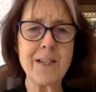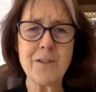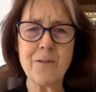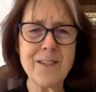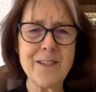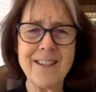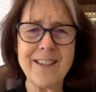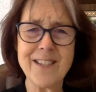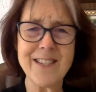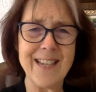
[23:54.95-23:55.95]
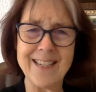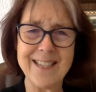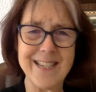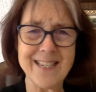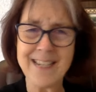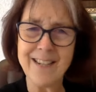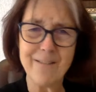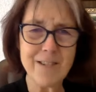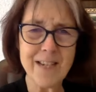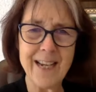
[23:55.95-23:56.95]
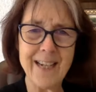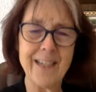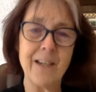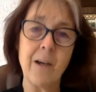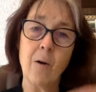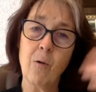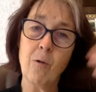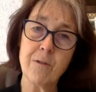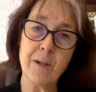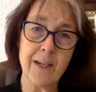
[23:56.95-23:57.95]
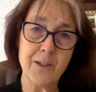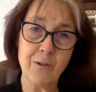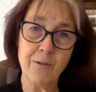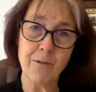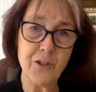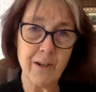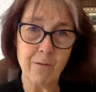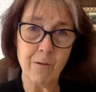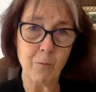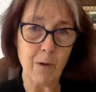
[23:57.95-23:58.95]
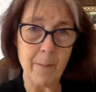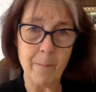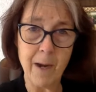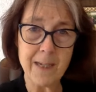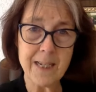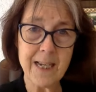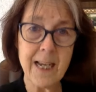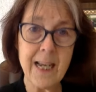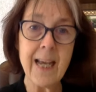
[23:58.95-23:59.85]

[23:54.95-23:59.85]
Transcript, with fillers: So it's not just Nancy Skinner saying it or Attorney General Rob Bonta.